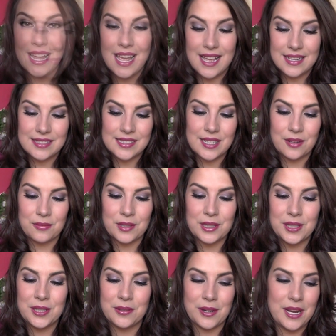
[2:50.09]
Next, a
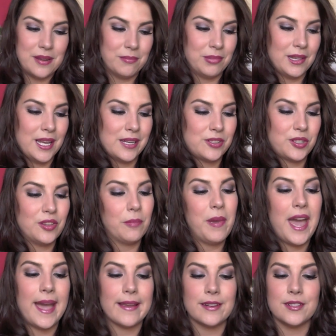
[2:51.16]
really great blush, and the
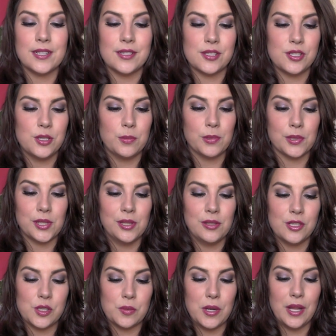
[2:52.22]
packaging is super
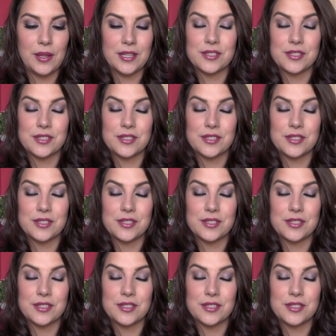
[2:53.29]
cute as well.